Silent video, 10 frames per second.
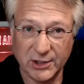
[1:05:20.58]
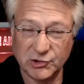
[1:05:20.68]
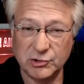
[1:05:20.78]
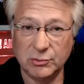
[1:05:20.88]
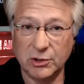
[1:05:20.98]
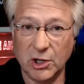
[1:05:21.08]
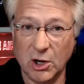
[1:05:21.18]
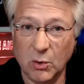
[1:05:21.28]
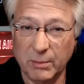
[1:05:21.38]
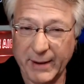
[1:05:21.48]
dish,
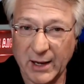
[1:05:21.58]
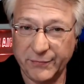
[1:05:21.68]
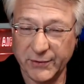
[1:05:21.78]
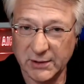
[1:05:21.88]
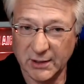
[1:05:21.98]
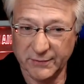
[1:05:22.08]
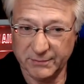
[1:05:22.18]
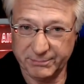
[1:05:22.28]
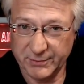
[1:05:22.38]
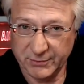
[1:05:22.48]
about
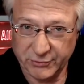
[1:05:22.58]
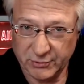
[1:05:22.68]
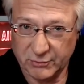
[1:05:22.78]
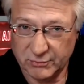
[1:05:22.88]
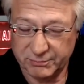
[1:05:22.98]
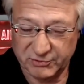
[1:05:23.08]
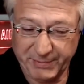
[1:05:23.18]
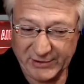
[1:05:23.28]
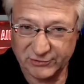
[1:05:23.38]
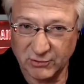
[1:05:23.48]
the
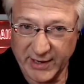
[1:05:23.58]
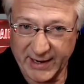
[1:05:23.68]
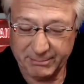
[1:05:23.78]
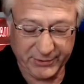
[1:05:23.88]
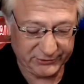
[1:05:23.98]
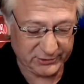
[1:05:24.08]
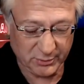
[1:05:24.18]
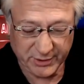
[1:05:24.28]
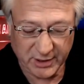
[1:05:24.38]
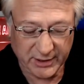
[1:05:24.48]
space grab that's
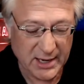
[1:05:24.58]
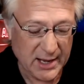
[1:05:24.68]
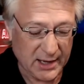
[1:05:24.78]
going on.